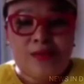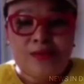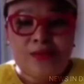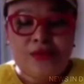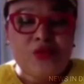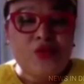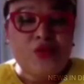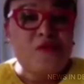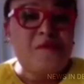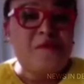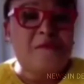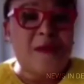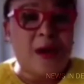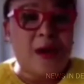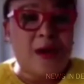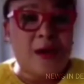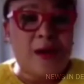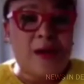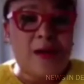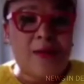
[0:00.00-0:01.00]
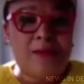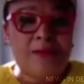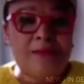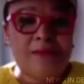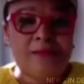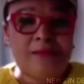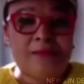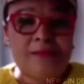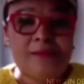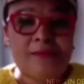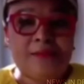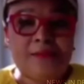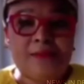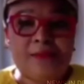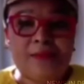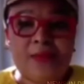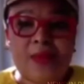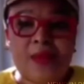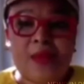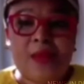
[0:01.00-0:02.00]
so far,
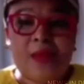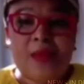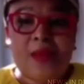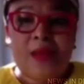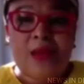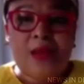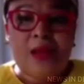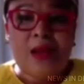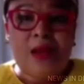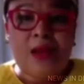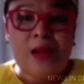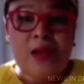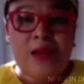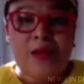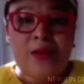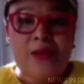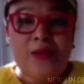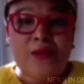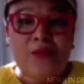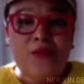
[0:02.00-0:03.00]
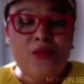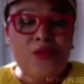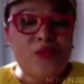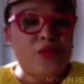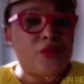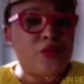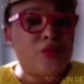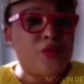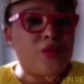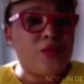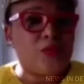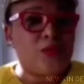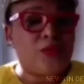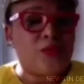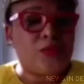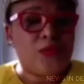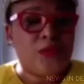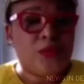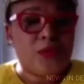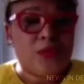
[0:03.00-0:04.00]
I want
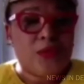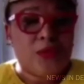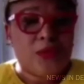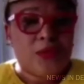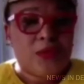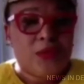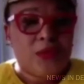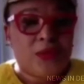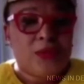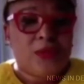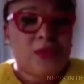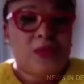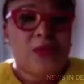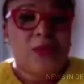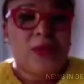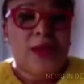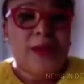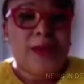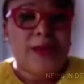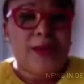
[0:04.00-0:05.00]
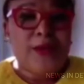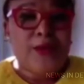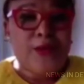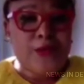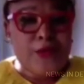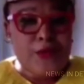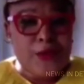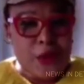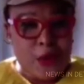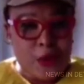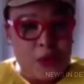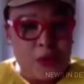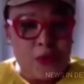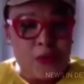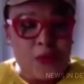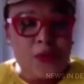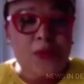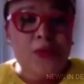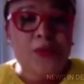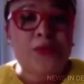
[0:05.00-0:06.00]
to let you
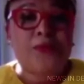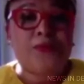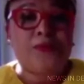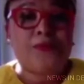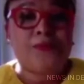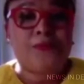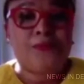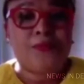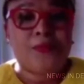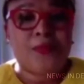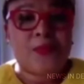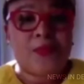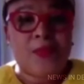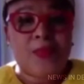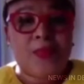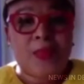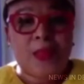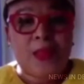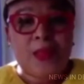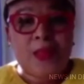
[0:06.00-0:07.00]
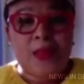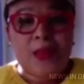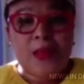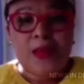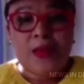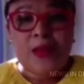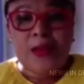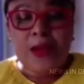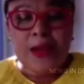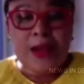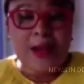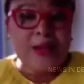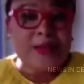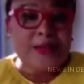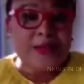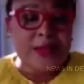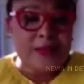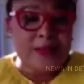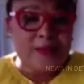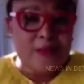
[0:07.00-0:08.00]
know, like I
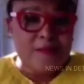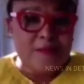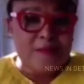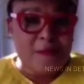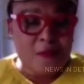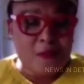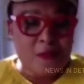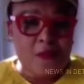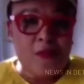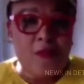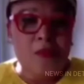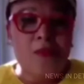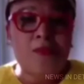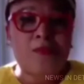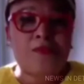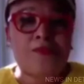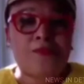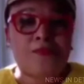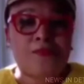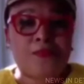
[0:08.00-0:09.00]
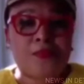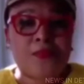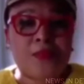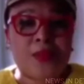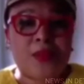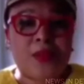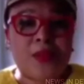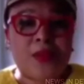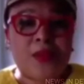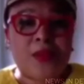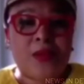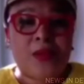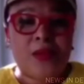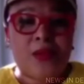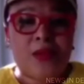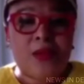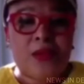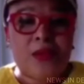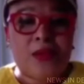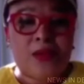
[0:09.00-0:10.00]
said before,
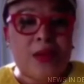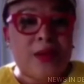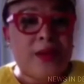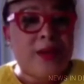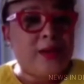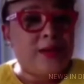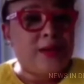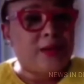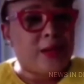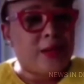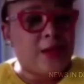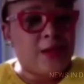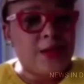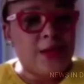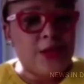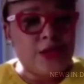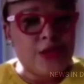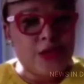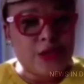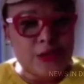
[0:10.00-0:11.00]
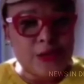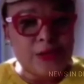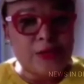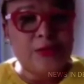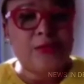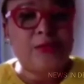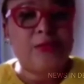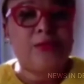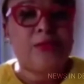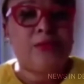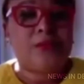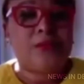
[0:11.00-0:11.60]
that his condition,